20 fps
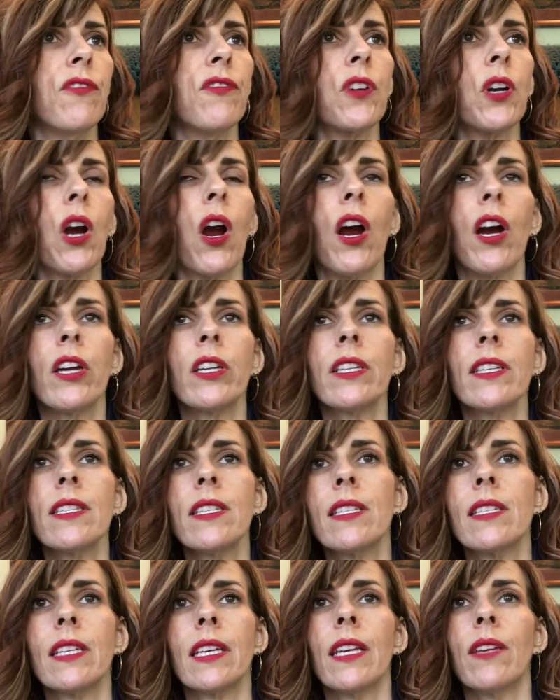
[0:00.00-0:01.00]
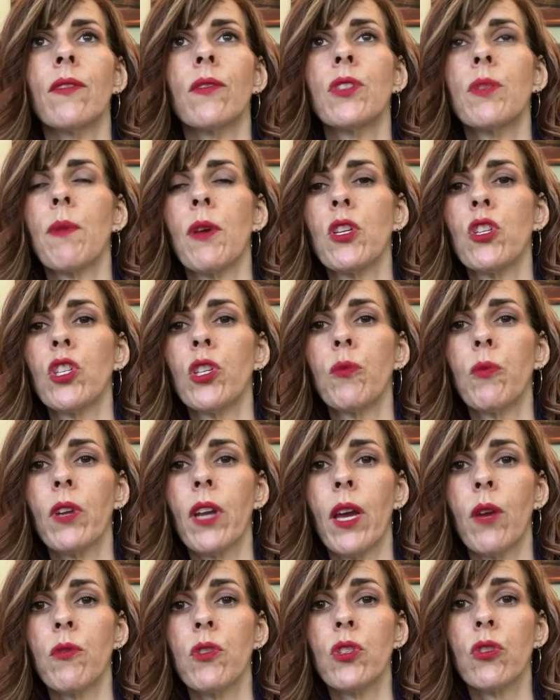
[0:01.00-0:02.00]
For artists, especially when
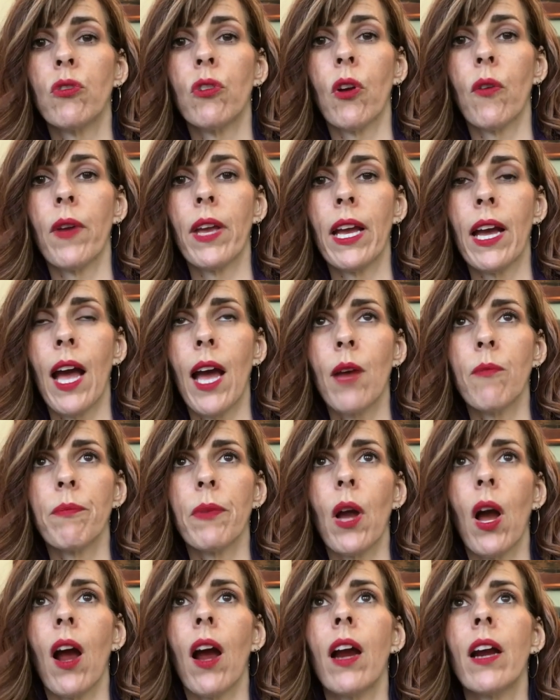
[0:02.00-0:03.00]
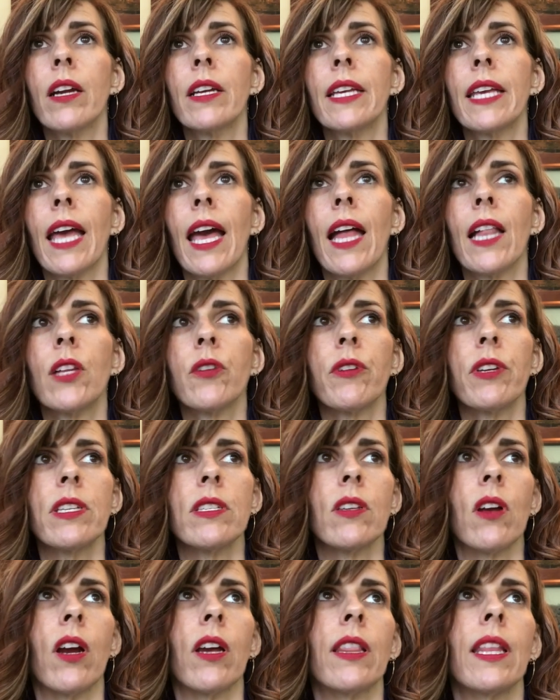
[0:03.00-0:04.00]
I was growing up, art
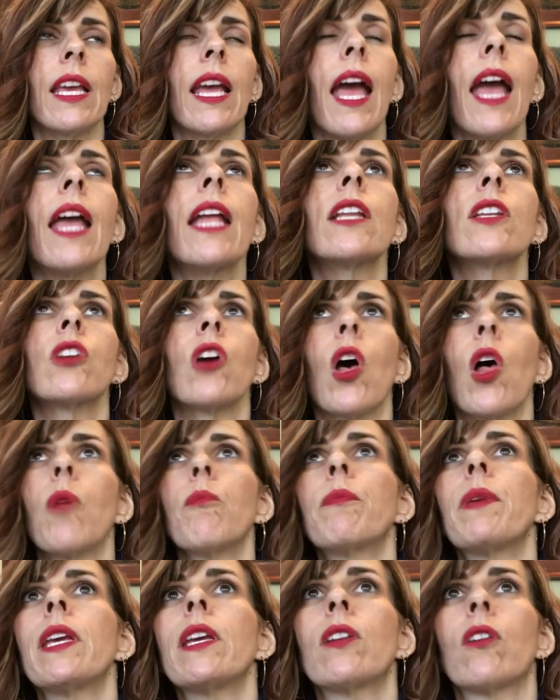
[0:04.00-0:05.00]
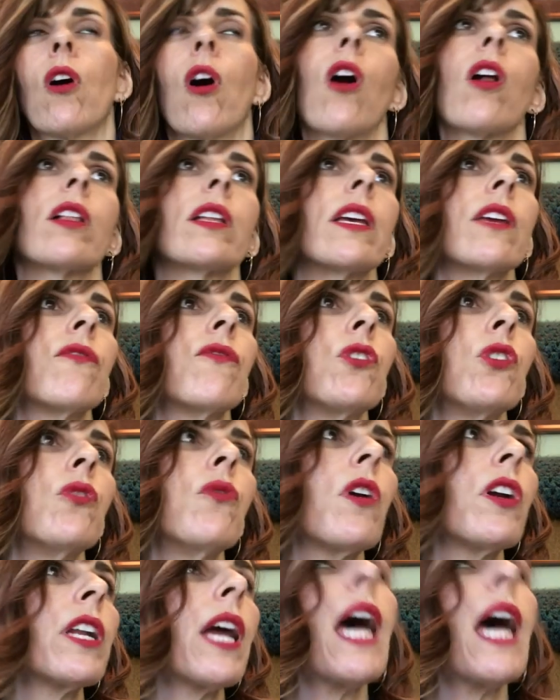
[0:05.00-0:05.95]
galleries are the end-all, be-all. If you are